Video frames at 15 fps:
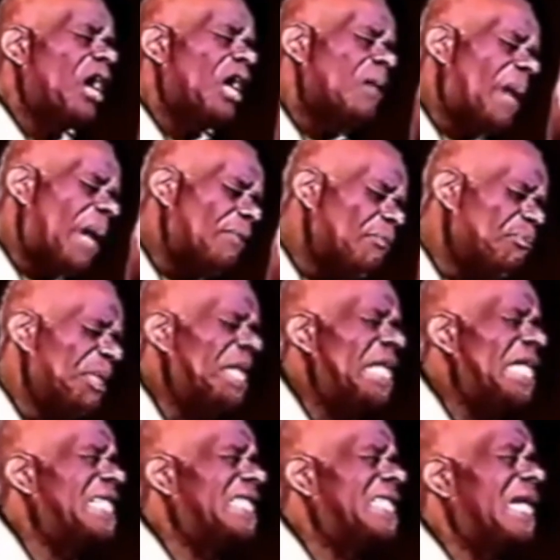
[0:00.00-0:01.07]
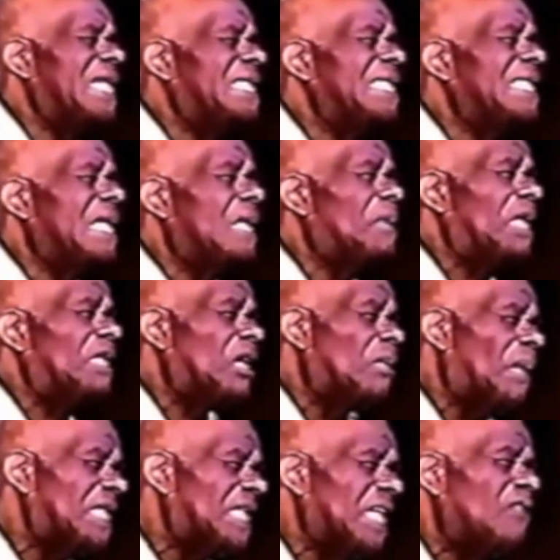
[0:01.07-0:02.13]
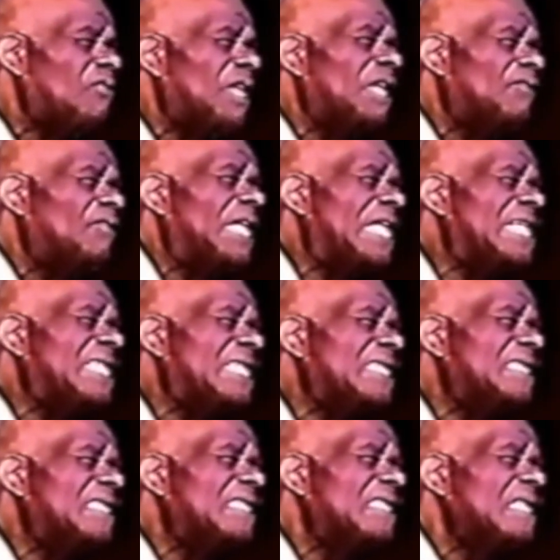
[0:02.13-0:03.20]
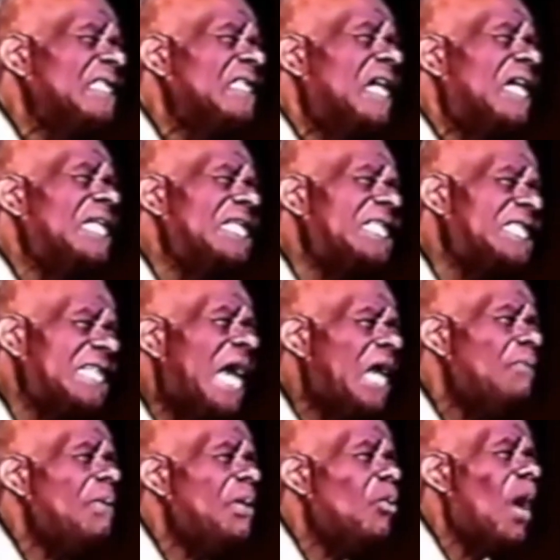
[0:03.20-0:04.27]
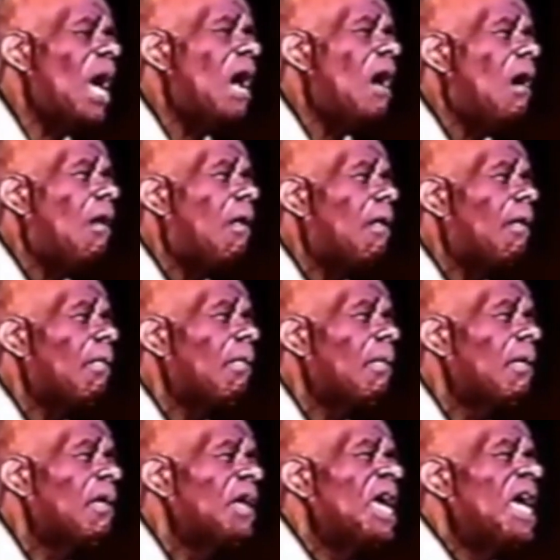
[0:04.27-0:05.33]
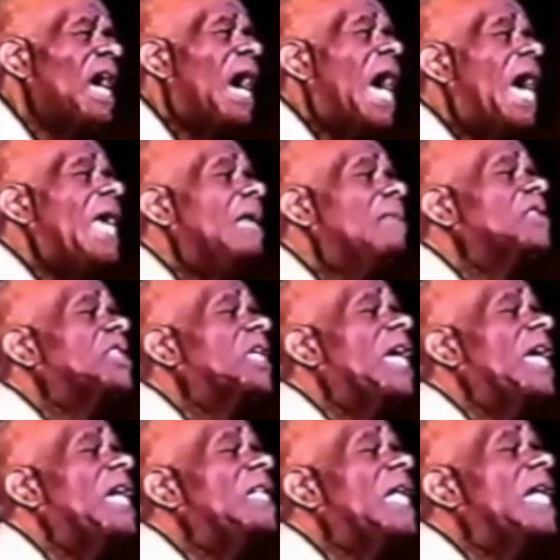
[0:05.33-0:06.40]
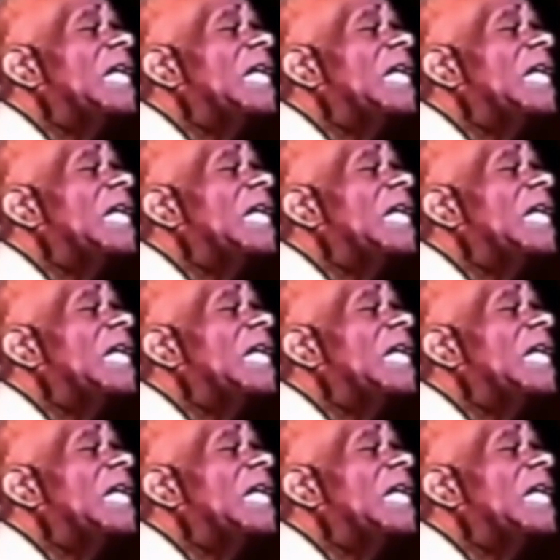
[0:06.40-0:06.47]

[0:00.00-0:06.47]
talking about burning churches. I'm not talking about getting rid of religions. Understand me well. I am saying